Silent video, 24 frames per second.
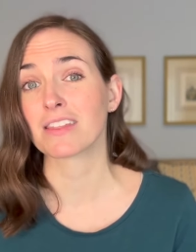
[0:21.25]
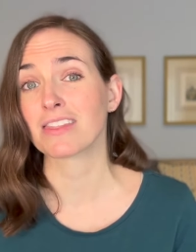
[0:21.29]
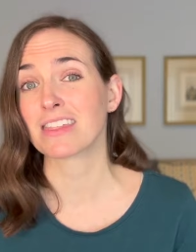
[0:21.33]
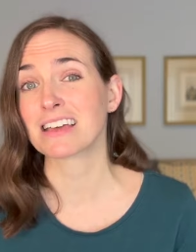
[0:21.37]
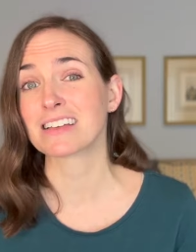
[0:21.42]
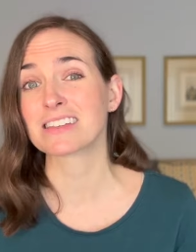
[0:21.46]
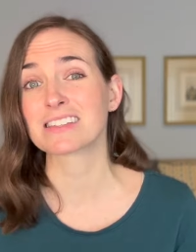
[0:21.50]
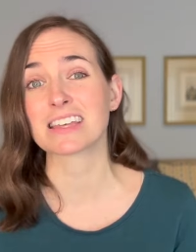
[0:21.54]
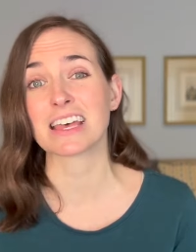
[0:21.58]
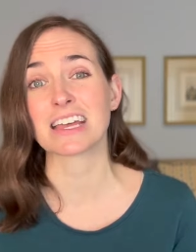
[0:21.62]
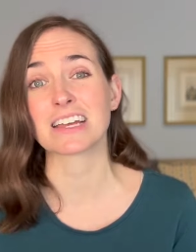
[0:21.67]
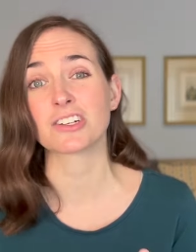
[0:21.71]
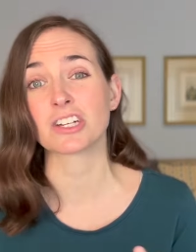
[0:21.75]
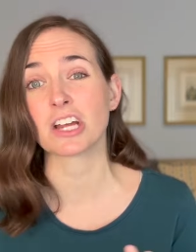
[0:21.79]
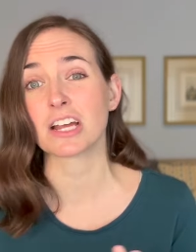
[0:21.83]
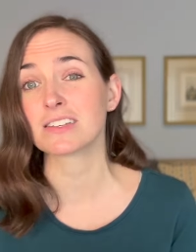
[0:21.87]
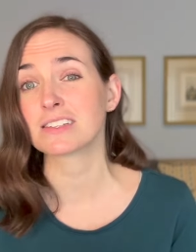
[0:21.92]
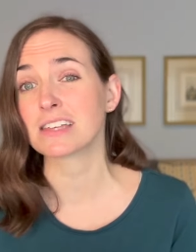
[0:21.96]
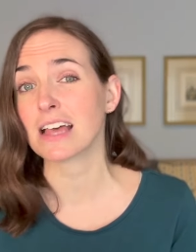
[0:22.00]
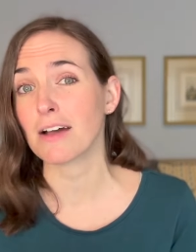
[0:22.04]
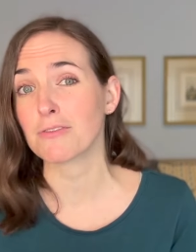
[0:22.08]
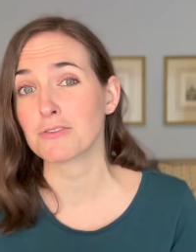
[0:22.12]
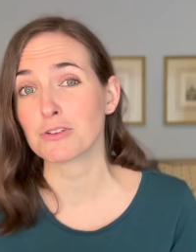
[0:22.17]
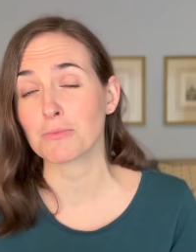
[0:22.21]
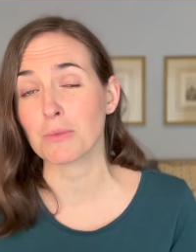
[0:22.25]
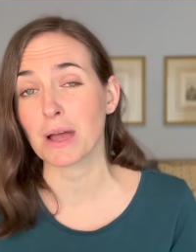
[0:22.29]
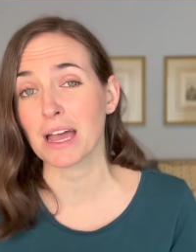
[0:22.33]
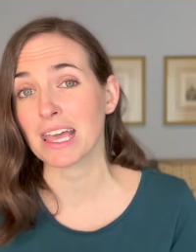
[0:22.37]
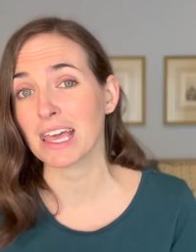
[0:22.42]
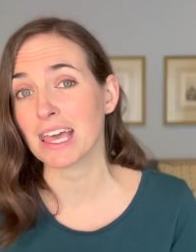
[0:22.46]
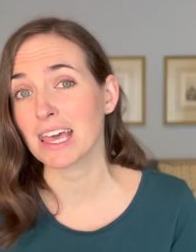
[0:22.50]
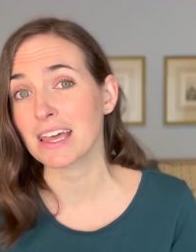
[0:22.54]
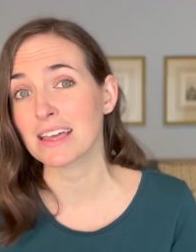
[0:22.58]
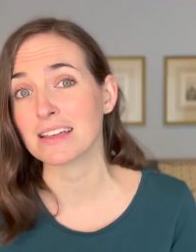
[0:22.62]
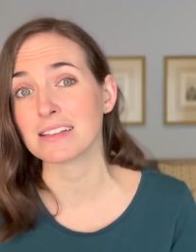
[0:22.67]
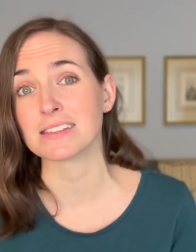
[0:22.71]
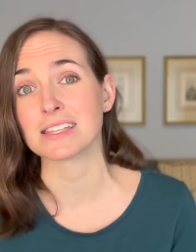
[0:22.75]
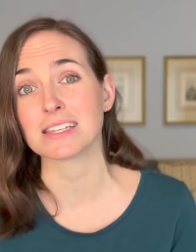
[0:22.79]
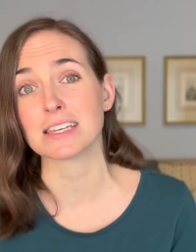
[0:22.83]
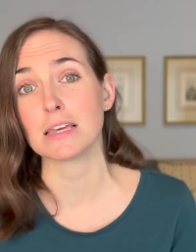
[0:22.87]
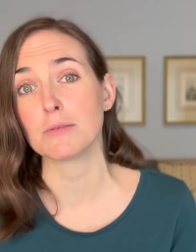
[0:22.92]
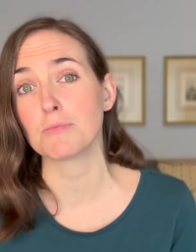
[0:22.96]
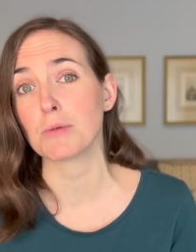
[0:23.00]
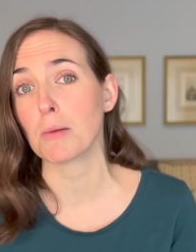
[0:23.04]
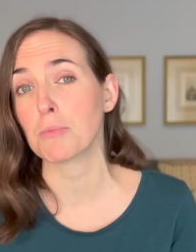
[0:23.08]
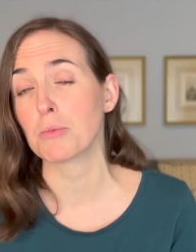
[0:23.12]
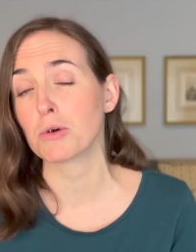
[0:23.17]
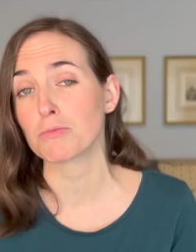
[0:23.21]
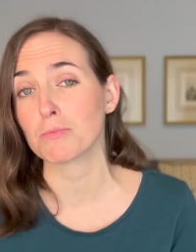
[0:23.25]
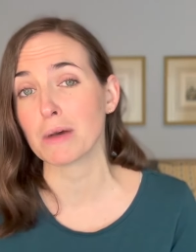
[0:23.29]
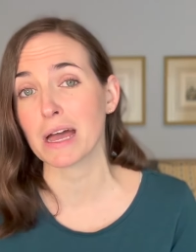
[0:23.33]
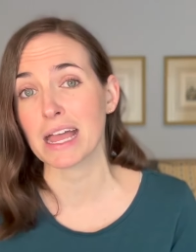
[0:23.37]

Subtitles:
Things like chase after my kids, keep up with my